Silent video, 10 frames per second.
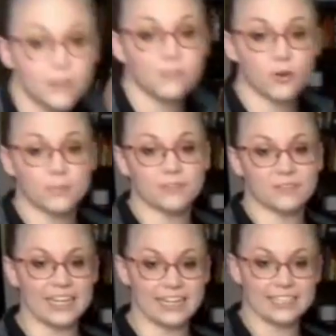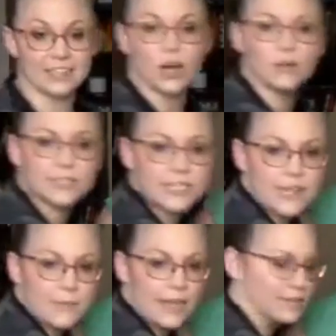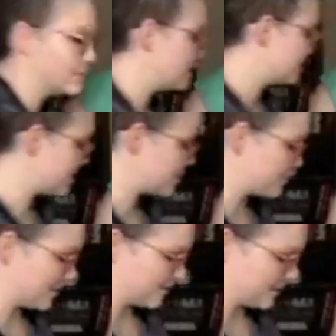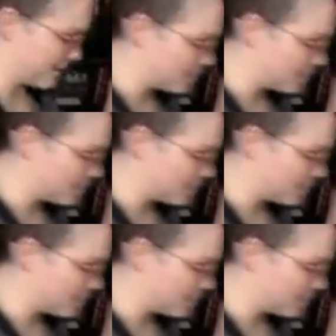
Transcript: form of lighting. Oh, it's not that bad. It's not as bad this time.